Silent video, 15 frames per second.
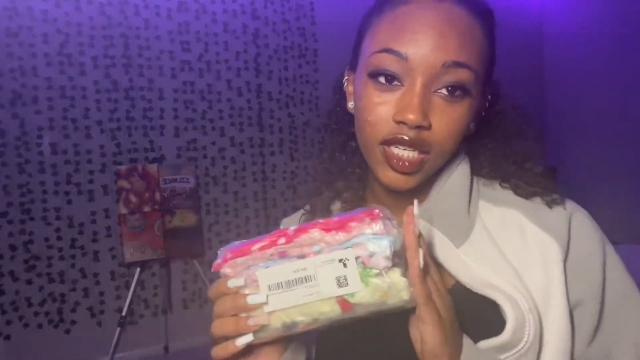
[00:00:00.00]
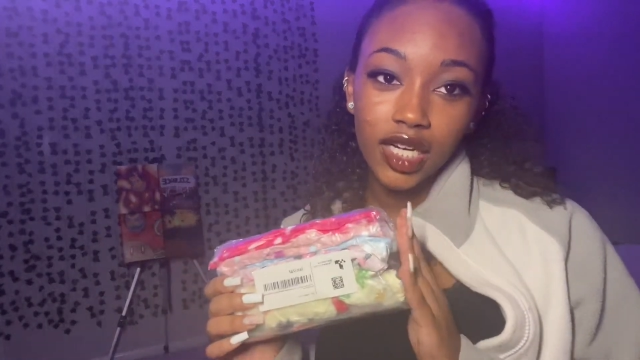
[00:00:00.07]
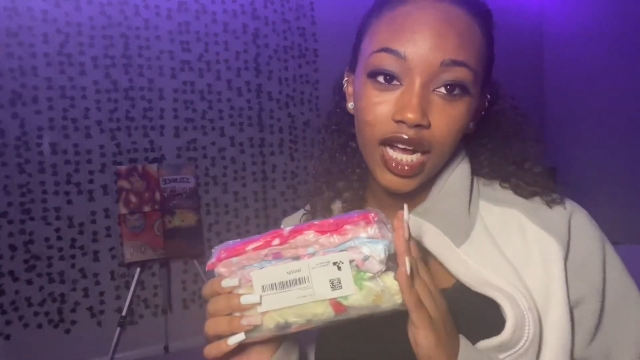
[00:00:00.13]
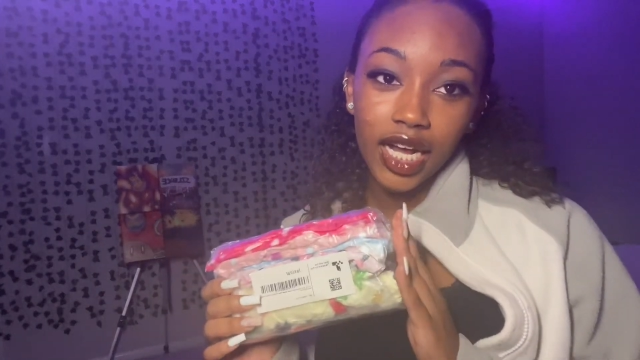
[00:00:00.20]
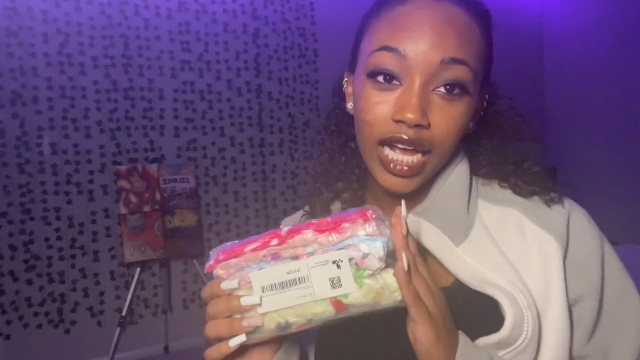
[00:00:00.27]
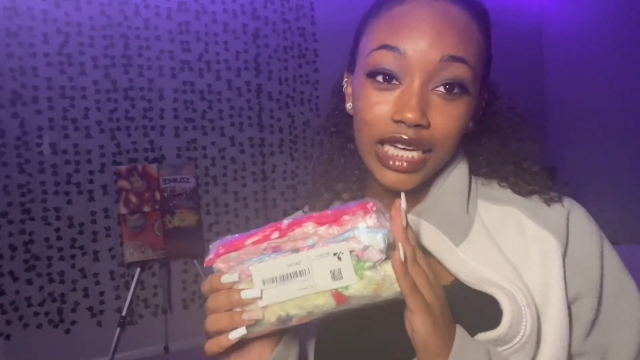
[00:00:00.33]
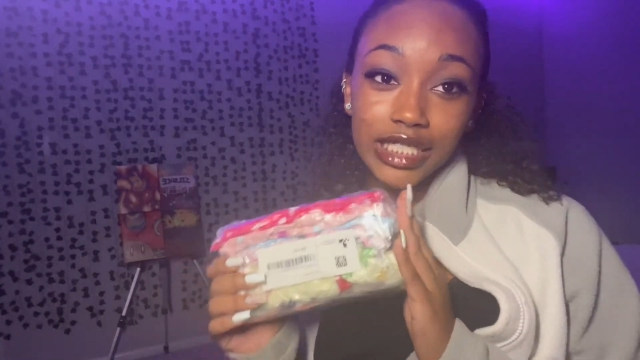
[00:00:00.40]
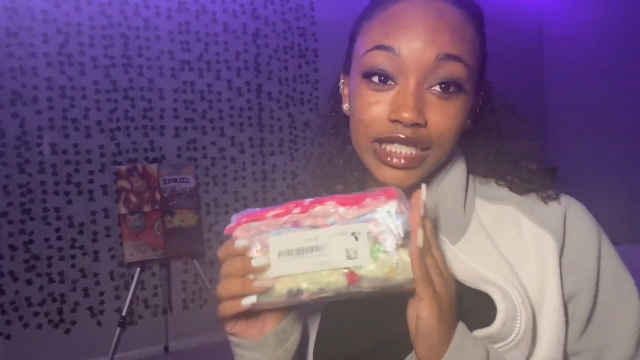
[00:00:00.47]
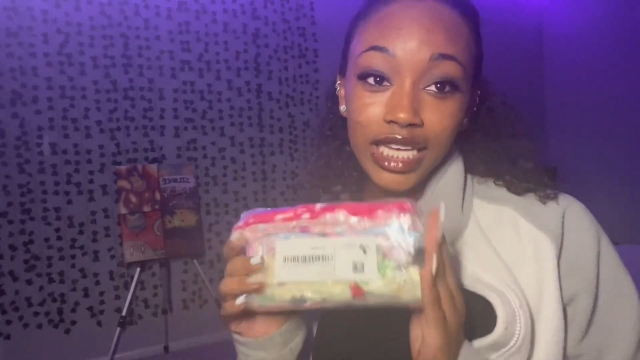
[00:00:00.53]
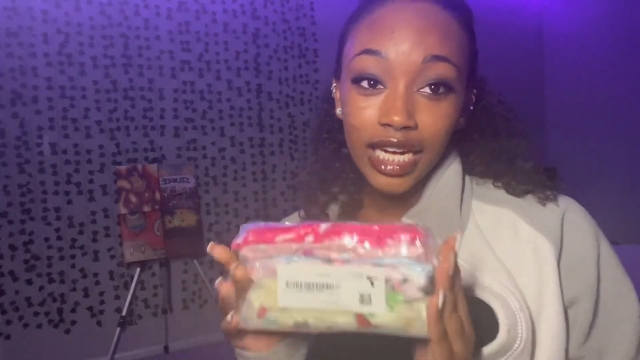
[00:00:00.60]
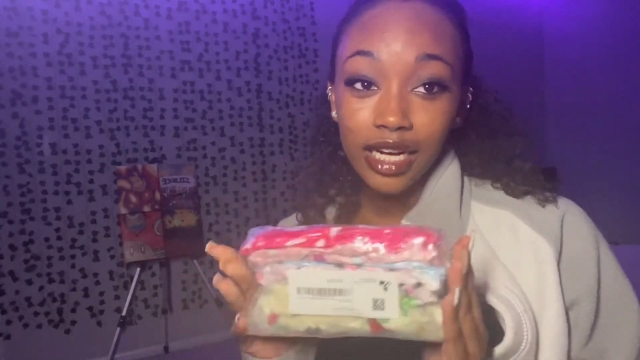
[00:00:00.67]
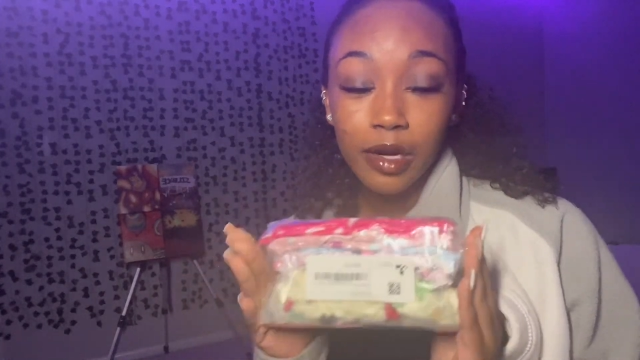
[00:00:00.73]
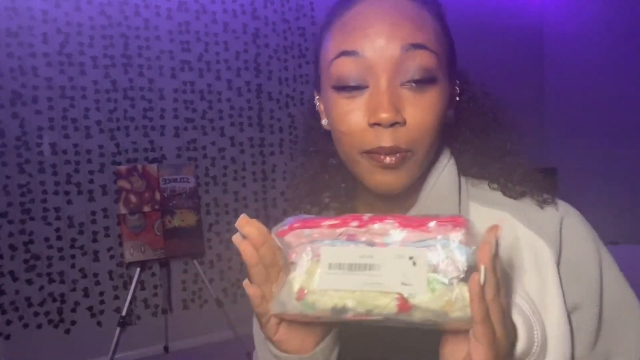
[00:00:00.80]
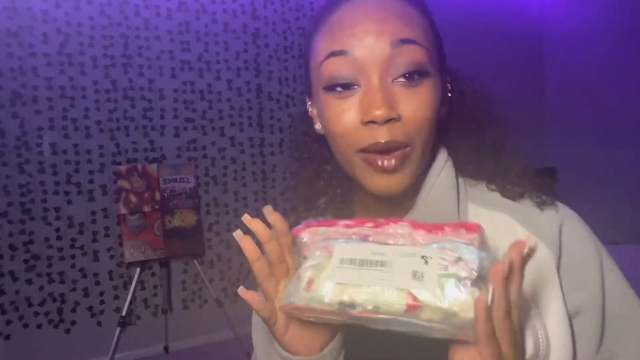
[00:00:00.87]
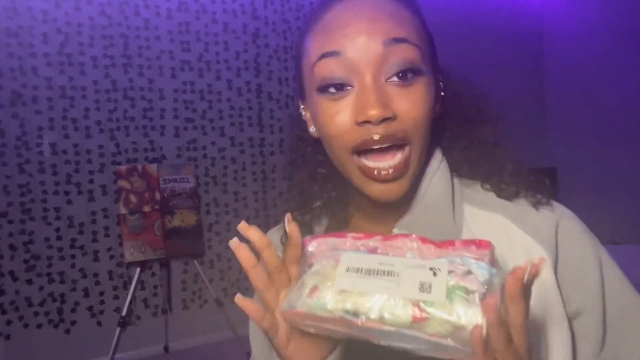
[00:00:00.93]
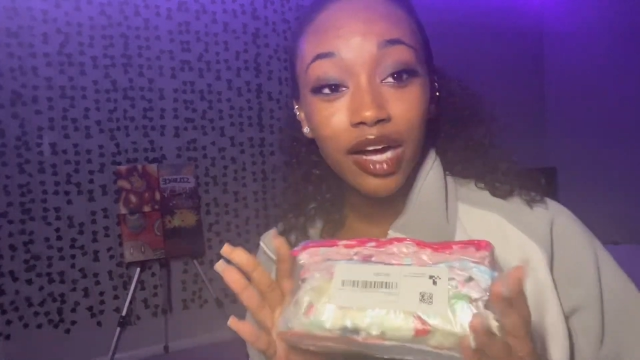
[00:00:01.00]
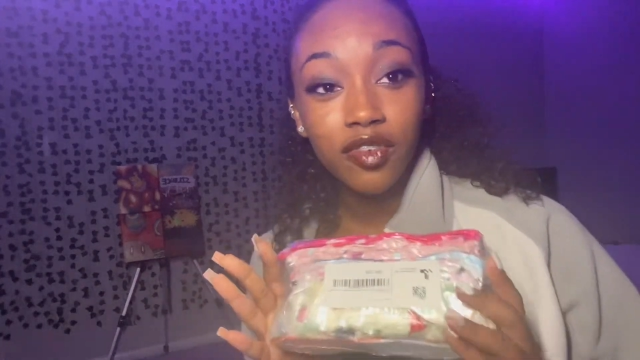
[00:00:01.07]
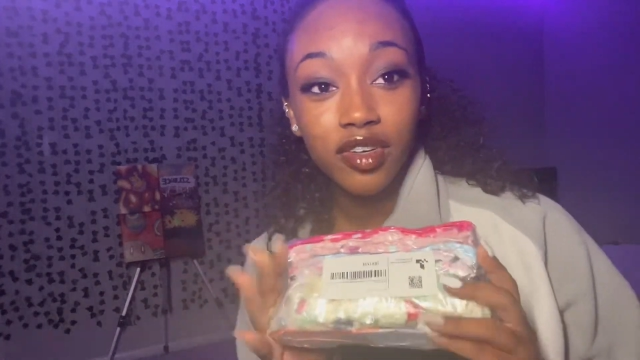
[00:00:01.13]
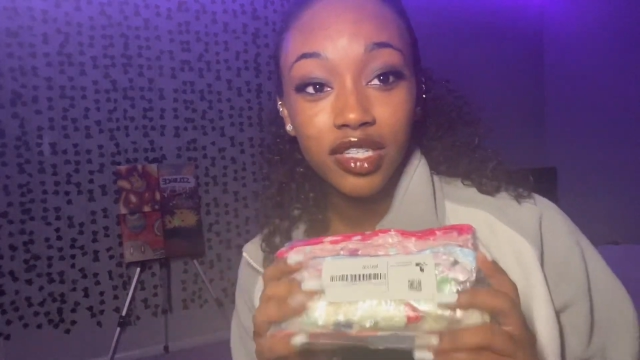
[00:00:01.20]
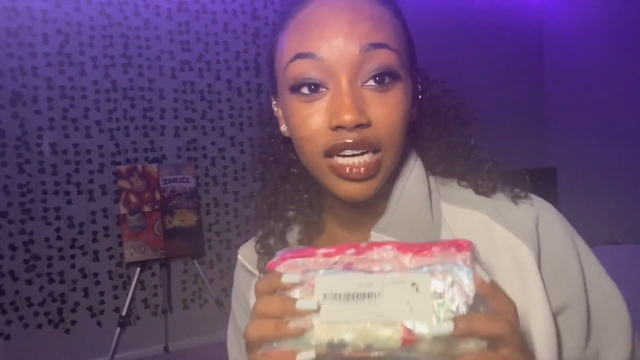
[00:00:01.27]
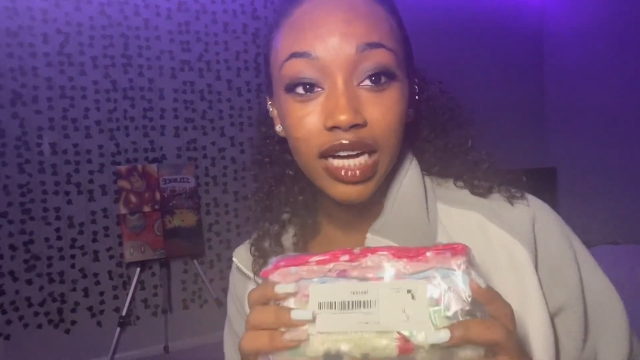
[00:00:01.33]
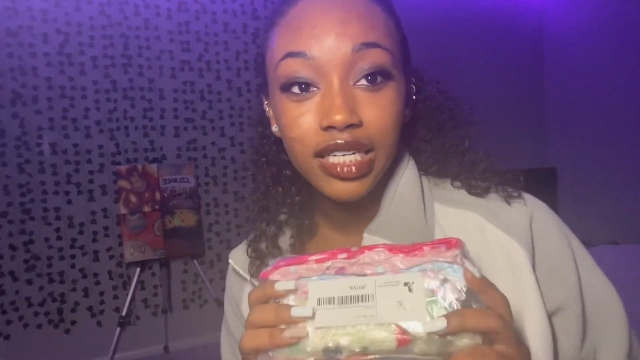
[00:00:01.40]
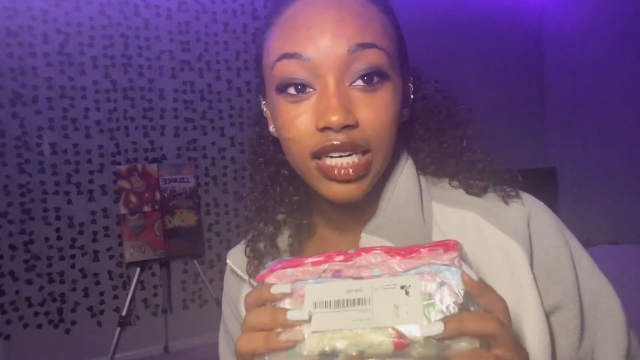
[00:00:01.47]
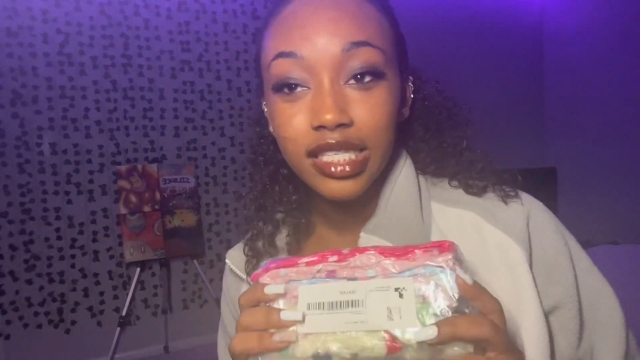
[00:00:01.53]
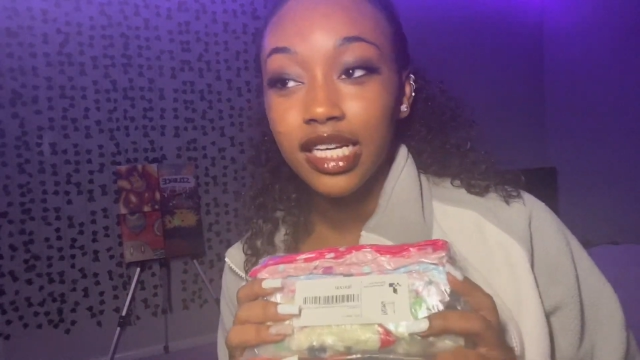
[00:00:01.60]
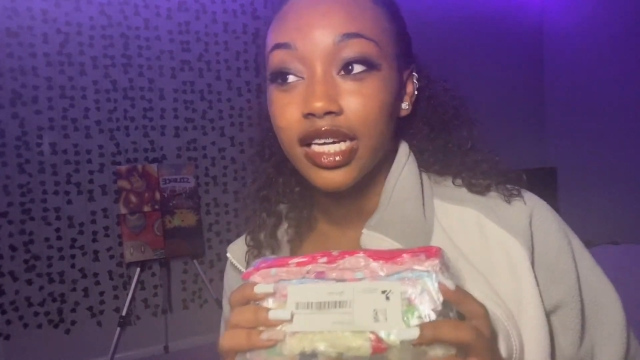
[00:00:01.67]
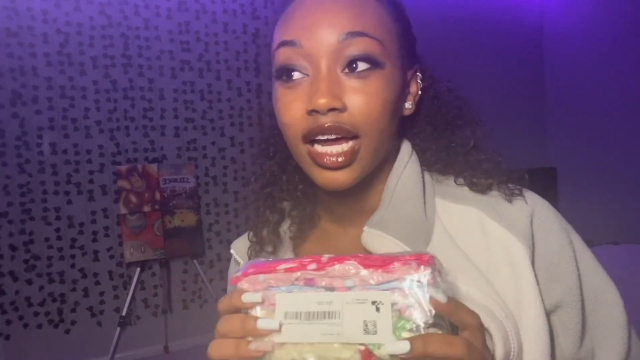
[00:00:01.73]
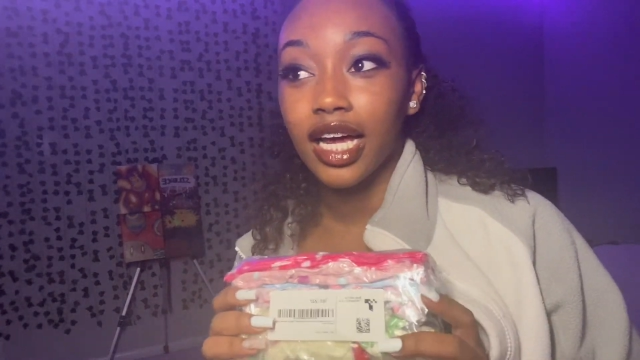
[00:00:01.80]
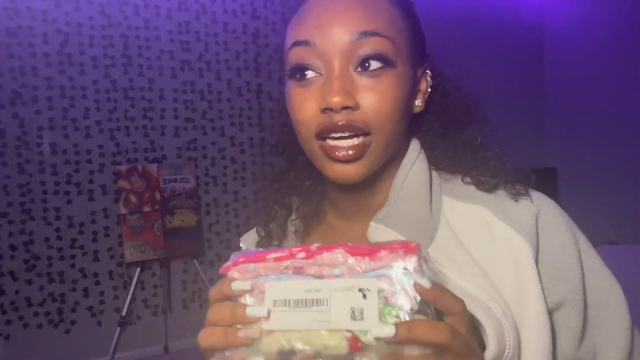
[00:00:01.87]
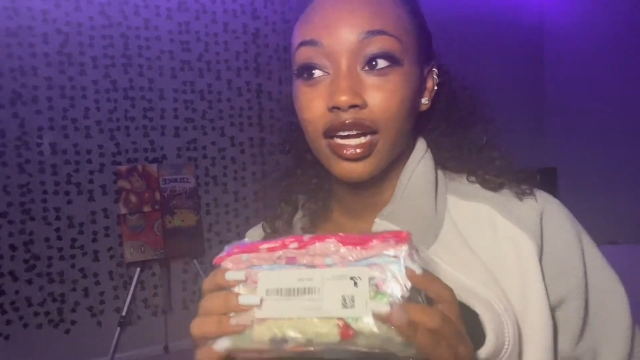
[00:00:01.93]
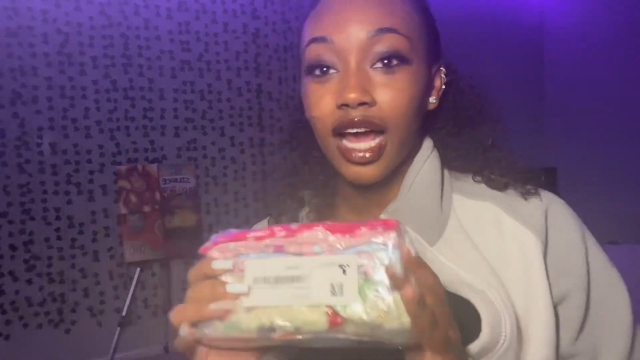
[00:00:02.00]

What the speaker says: I got 10 in a pack for $9.99.